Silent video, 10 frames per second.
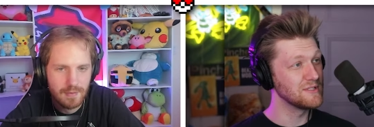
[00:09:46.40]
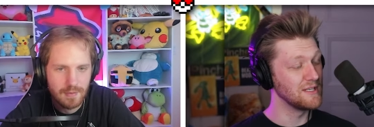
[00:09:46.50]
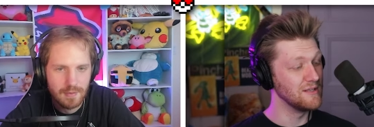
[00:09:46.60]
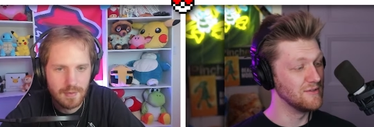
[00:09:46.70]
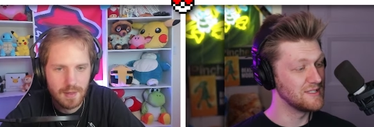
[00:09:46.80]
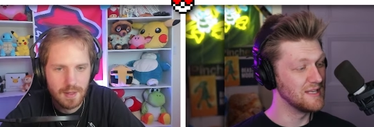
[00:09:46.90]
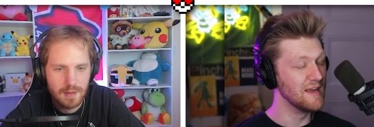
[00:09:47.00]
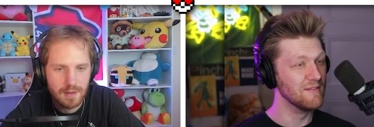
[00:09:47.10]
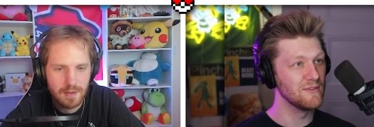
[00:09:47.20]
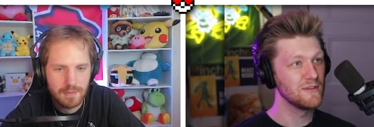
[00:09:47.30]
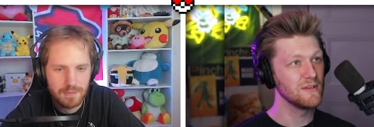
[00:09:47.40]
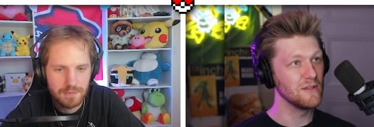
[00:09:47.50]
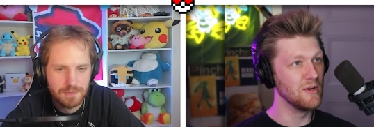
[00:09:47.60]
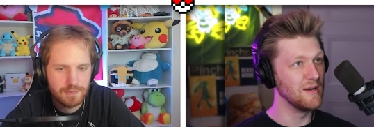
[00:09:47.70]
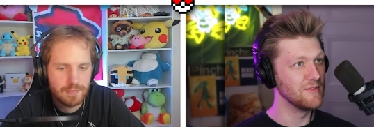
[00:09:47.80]
Speaker 1: that was a huge save.
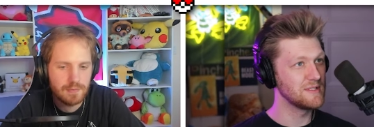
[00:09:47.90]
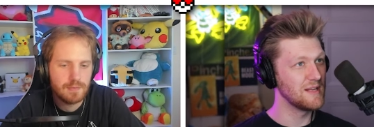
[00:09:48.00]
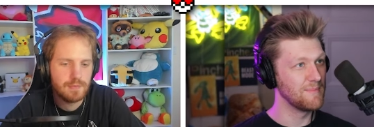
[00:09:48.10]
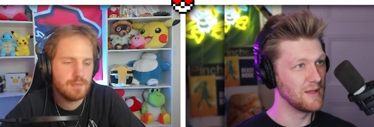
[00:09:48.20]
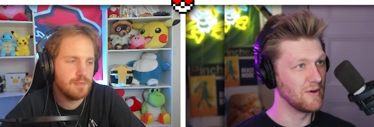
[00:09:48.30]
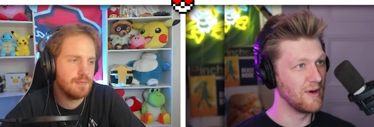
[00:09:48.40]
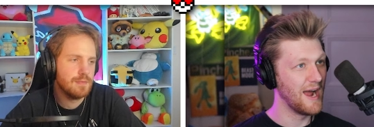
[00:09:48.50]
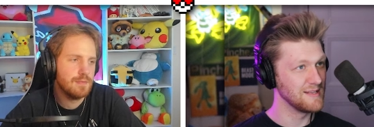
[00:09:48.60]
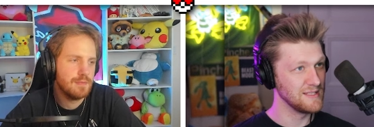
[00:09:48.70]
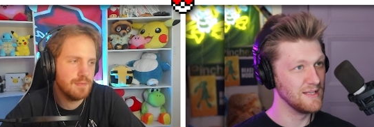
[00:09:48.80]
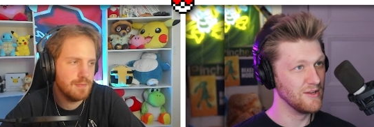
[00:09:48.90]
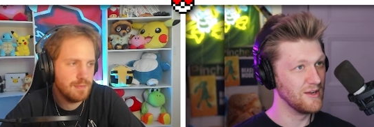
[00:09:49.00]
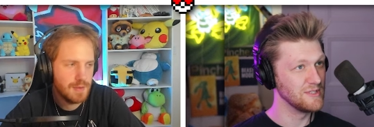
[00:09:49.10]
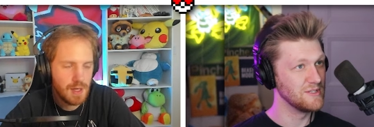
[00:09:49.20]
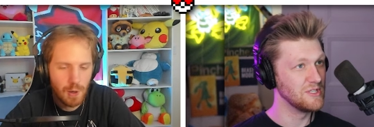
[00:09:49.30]
You didn't even step in the grass either.
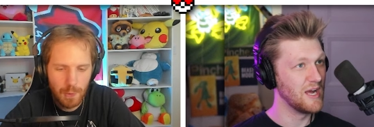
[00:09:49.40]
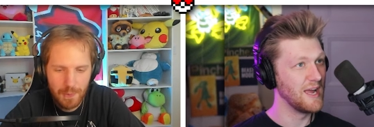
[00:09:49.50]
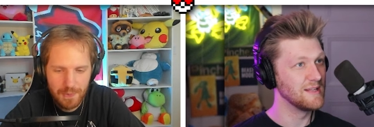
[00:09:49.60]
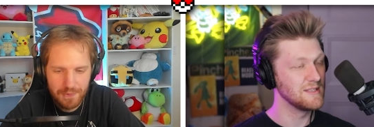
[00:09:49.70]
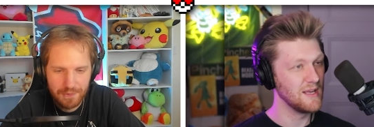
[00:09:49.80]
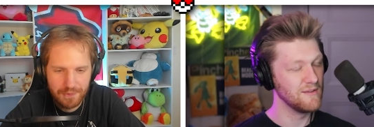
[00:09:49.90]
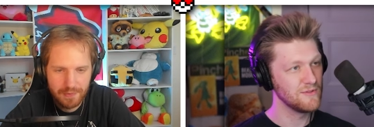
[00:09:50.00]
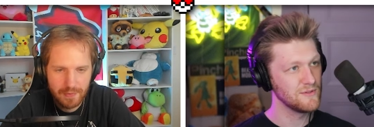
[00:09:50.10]
That was nope. a giant save.